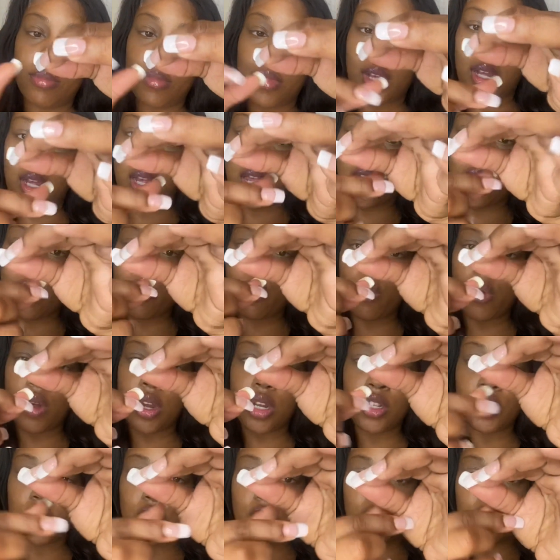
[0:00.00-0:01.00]
got
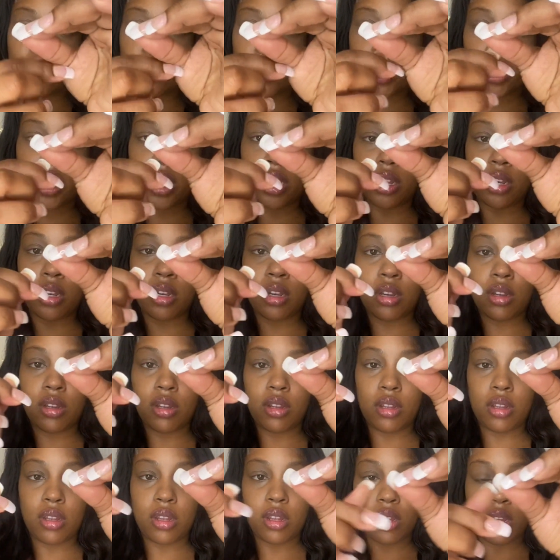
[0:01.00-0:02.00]
one strand
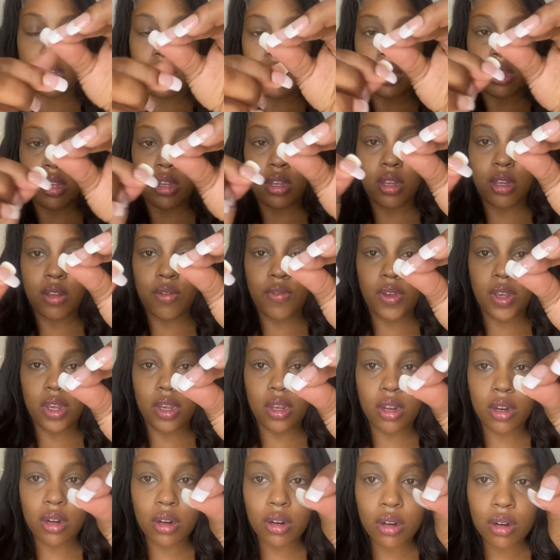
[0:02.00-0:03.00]
of
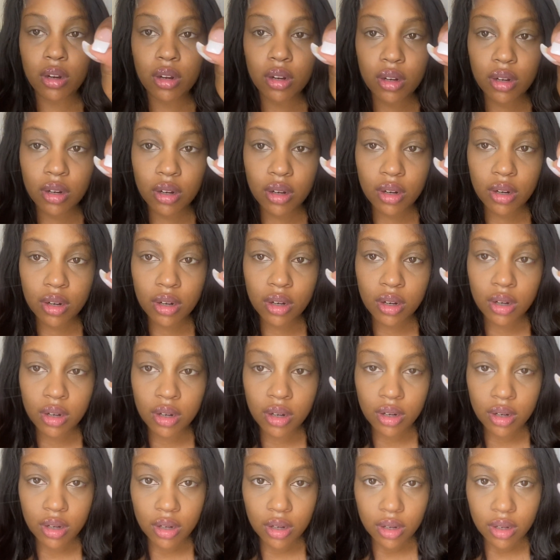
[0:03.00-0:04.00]
hair,
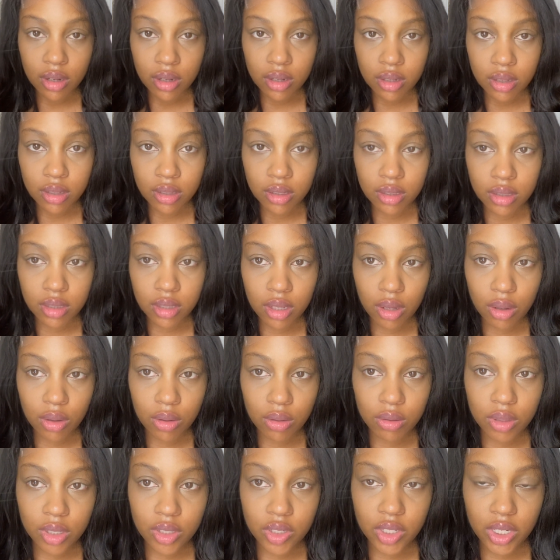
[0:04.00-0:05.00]
so
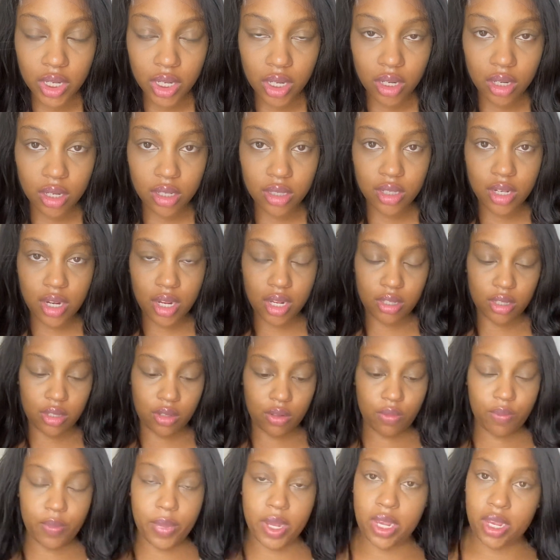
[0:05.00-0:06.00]
the shedding is not too
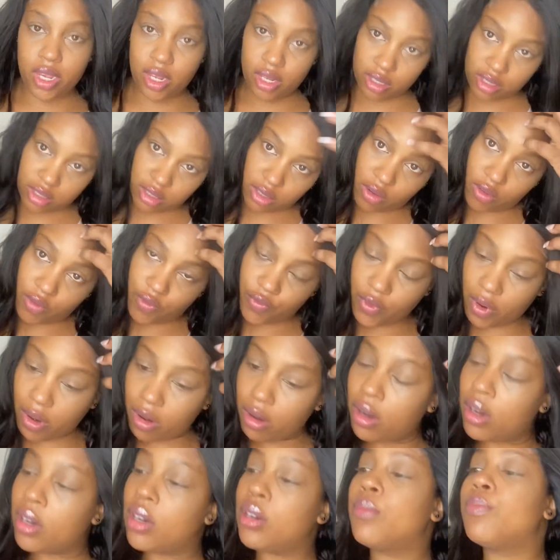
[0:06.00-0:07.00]
bad so
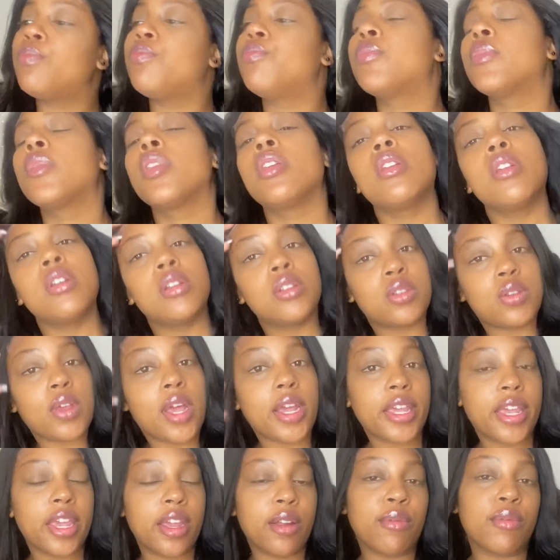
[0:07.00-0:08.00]
far. So I
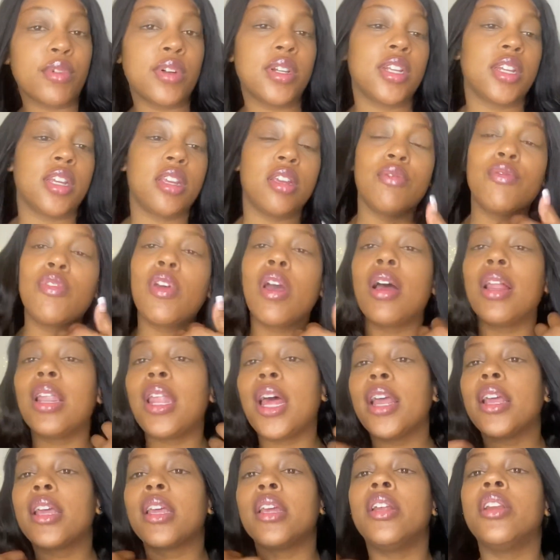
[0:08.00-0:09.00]
can't really give y'all
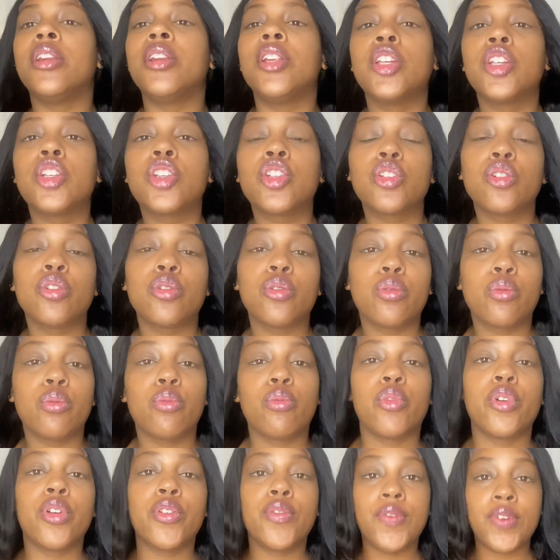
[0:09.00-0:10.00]
like initial
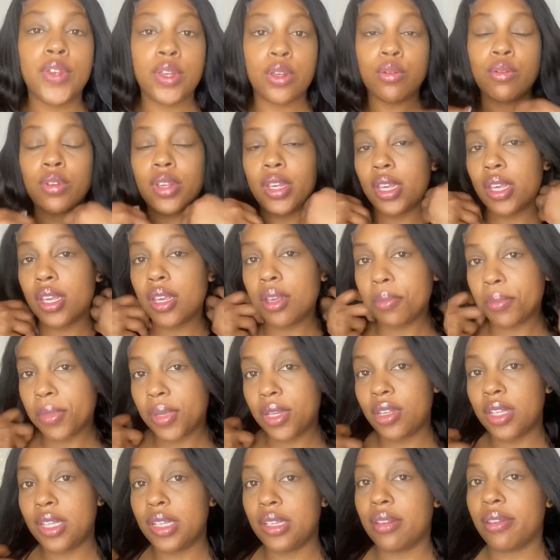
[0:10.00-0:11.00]
review yet,
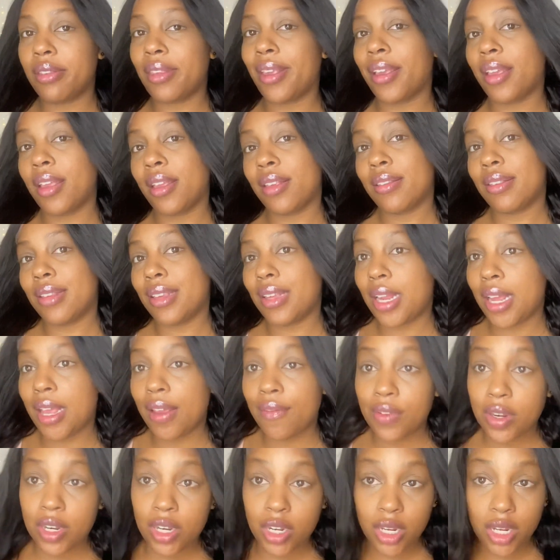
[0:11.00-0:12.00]
because like I said, I
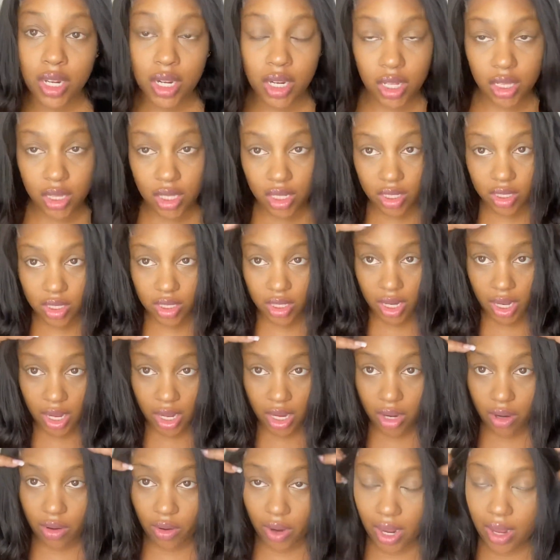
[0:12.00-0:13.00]
haven't done anything to the
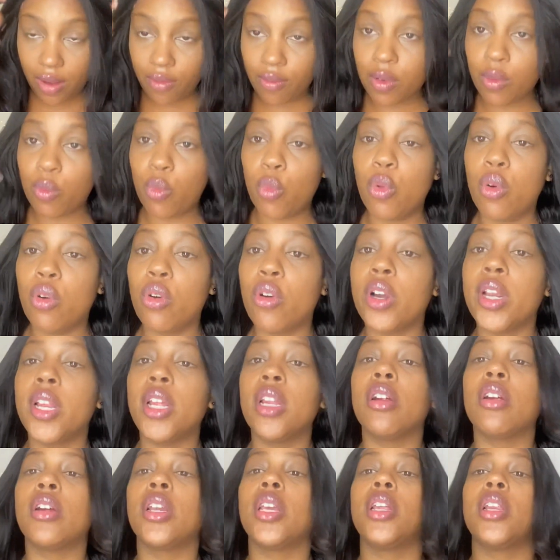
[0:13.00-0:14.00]
hair. I haven't worn it
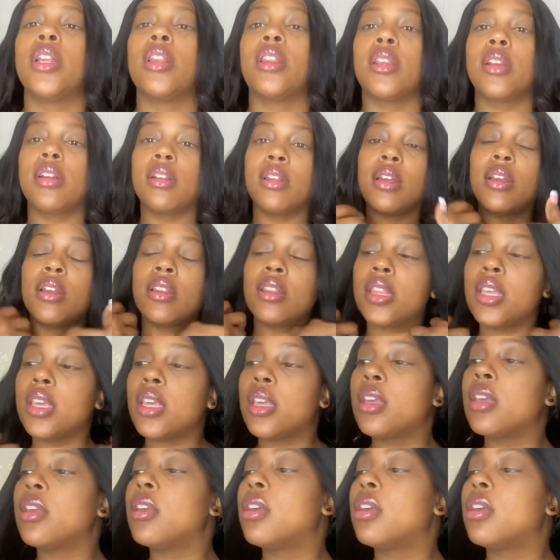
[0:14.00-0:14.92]
or anything like that,